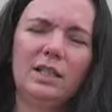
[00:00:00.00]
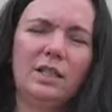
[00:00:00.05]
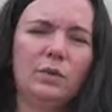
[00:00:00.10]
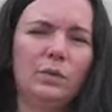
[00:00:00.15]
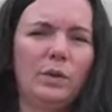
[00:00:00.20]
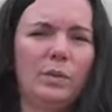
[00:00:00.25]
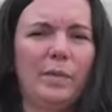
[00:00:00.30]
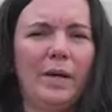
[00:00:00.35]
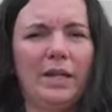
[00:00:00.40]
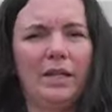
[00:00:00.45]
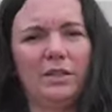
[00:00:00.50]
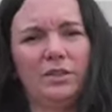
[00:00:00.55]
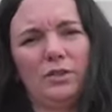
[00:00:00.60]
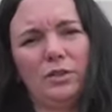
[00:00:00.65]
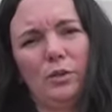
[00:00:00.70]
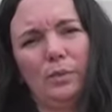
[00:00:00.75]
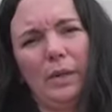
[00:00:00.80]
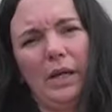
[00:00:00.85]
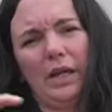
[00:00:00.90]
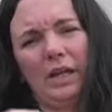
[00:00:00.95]
we managed
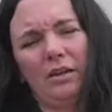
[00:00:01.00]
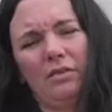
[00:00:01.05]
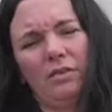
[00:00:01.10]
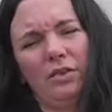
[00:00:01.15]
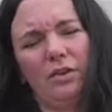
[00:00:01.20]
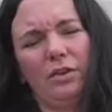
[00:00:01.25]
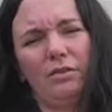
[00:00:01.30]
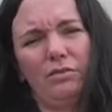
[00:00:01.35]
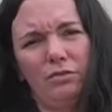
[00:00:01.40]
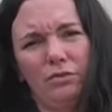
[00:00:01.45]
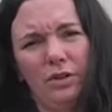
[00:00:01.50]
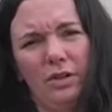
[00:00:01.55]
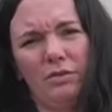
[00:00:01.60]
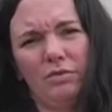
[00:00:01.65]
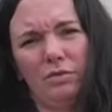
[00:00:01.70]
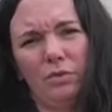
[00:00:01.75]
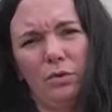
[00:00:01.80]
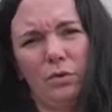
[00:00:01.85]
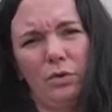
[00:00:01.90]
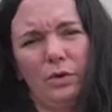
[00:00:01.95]
to make a very
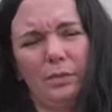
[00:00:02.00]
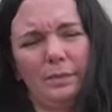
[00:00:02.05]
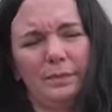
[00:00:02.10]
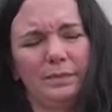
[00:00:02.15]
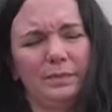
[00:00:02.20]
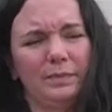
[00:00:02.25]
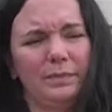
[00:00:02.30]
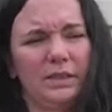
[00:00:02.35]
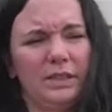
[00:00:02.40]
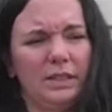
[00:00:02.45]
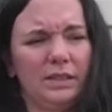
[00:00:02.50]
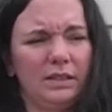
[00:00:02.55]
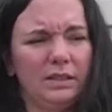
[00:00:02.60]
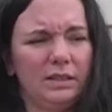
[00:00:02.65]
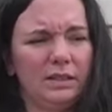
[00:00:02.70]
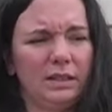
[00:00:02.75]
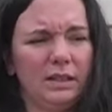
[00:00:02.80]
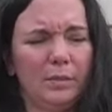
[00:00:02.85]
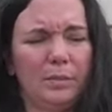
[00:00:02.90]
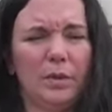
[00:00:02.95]
free-form,
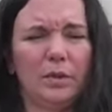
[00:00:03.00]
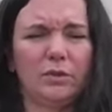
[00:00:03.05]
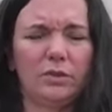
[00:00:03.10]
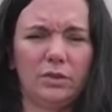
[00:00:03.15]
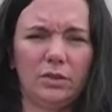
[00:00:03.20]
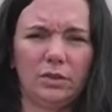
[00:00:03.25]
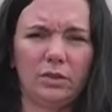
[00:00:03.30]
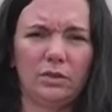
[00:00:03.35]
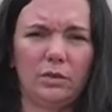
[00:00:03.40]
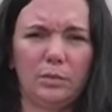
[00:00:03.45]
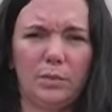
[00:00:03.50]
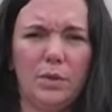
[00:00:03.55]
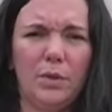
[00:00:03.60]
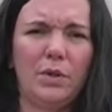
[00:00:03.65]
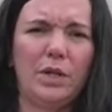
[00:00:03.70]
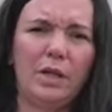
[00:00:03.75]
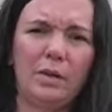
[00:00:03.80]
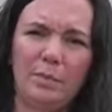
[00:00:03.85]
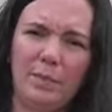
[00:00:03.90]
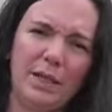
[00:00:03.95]
emotional,
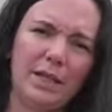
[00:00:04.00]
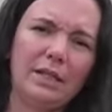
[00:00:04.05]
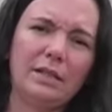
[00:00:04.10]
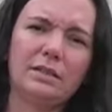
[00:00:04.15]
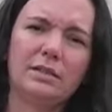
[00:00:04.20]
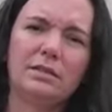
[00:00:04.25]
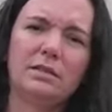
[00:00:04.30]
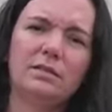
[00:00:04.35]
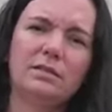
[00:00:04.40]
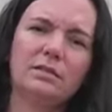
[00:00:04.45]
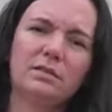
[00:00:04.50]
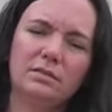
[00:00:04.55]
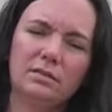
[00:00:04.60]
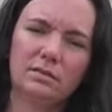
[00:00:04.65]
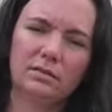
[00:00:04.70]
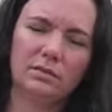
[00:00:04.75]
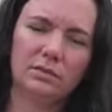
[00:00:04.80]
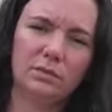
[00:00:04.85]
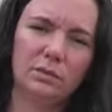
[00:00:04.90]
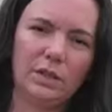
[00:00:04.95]
moody piece
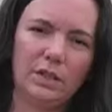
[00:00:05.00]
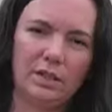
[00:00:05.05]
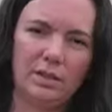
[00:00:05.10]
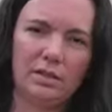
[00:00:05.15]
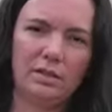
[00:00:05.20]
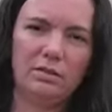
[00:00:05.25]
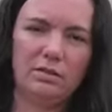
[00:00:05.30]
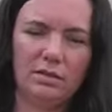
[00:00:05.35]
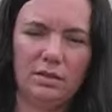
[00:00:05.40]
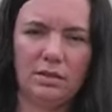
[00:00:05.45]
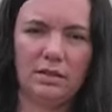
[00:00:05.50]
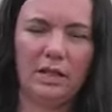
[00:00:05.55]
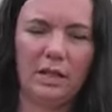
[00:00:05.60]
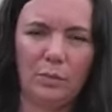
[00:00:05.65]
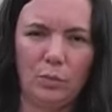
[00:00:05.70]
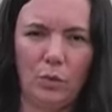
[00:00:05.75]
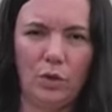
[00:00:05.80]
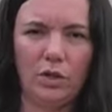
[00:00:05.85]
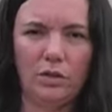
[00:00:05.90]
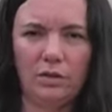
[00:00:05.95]
with the
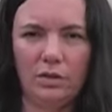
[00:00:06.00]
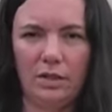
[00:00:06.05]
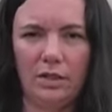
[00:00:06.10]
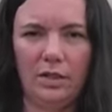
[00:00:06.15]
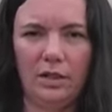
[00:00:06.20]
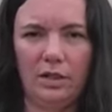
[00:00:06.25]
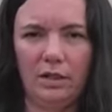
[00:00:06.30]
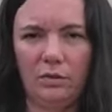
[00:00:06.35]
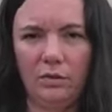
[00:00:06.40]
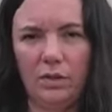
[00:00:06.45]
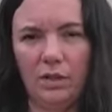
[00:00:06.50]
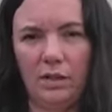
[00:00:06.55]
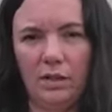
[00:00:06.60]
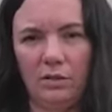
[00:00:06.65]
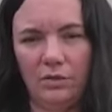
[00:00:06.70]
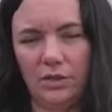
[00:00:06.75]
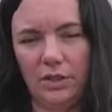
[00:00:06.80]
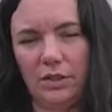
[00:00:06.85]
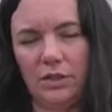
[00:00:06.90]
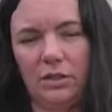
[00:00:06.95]
same words that I had written
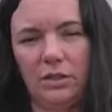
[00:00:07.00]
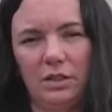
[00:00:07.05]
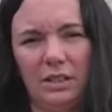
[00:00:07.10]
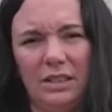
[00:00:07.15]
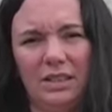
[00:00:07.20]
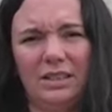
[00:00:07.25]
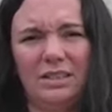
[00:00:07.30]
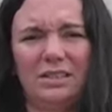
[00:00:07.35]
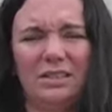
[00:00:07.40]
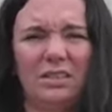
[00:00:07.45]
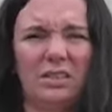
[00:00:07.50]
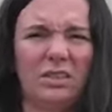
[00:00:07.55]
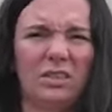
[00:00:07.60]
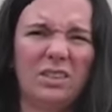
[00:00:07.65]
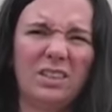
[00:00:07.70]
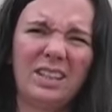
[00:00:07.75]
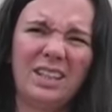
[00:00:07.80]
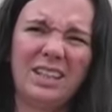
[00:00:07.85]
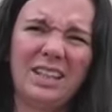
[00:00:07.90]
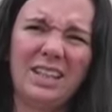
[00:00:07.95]
originally. So
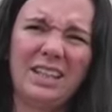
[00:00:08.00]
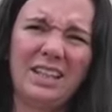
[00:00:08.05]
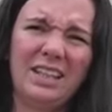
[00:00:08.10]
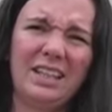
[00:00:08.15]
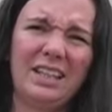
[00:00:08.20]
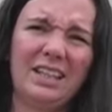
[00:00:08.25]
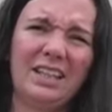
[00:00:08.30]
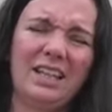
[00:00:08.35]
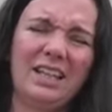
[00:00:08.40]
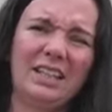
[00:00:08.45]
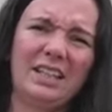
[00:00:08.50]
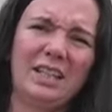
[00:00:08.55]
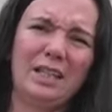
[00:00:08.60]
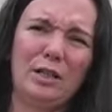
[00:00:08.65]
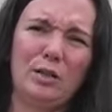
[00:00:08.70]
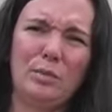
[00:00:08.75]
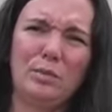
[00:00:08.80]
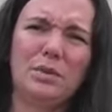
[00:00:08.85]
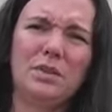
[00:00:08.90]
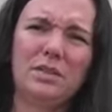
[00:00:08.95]
it kind of
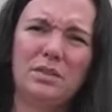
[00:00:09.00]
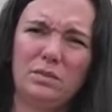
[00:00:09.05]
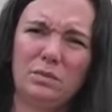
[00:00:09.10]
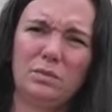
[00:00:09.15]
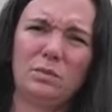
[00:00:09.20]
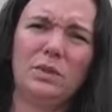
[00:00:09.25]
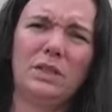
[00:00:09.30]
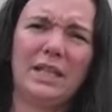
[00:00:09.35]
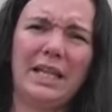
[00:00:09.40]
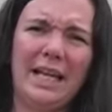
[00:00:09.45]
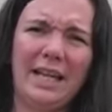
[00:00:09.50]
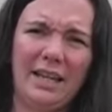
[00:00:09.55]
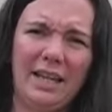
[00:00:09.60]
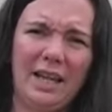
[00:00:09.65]
helps when that